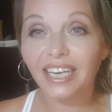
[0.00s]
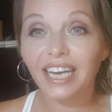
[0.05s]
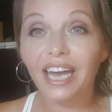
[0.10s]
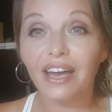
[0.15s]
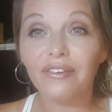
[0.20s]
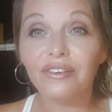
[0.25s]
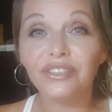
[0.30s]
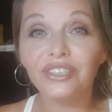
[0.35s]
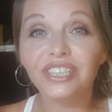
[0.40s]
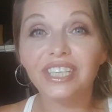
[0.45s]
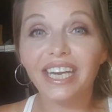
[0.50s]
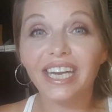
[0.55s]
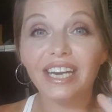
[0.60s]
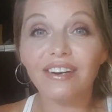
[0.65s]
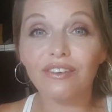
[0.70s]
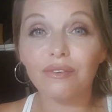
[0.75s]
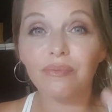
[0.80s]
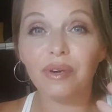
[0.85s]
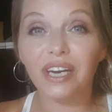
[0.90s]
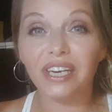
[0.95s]
Have a good day,
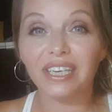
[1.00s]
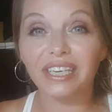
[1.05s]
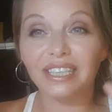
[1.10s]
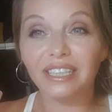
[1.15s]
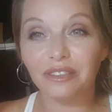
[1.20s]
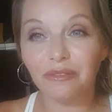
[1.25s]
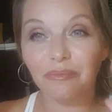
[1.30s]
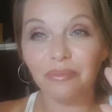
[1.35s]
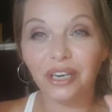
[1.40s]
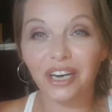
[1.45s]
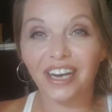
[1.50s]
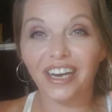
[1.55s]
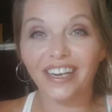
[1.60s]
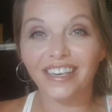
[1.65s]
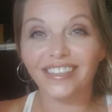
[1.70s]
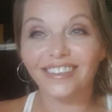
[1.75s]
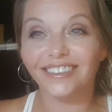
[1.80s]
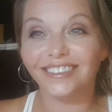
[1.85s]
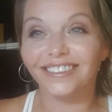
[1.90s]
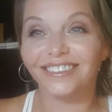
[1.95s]
everybody.
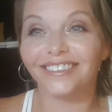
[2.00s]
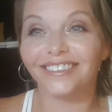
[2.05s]
Bye.